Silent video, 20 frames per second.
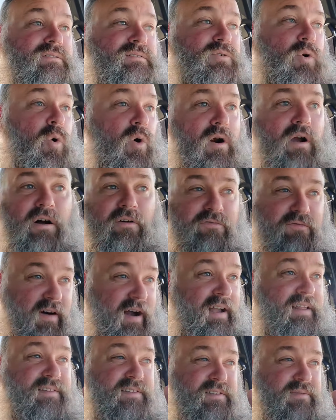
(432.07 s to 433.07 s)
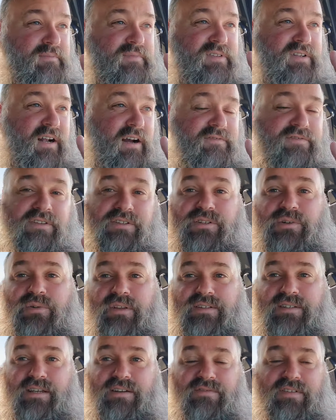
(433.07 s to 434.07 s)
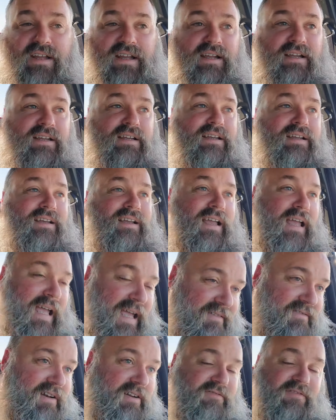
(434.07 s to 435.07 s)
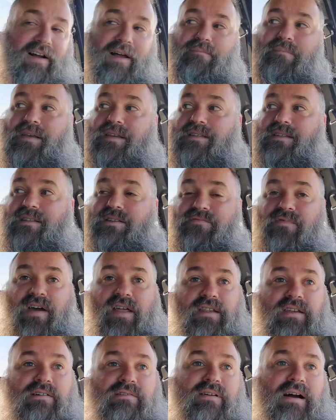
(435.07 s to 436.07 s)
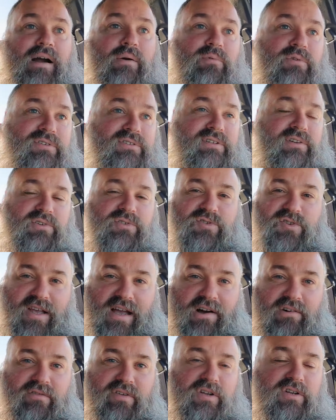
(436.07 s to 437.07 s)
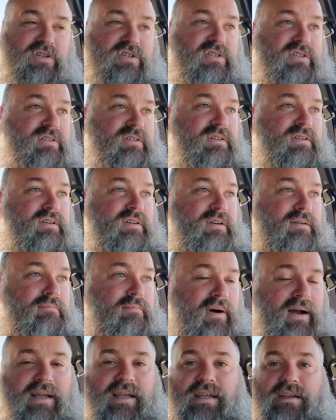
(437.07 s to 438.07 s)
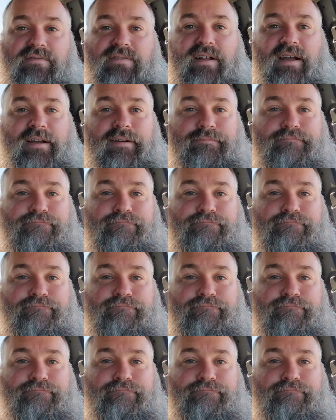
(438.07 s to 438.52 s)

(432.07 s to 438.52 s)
Or I'll find some stuff to do this evening. Even if I miss the venue, I will still salvage my evening.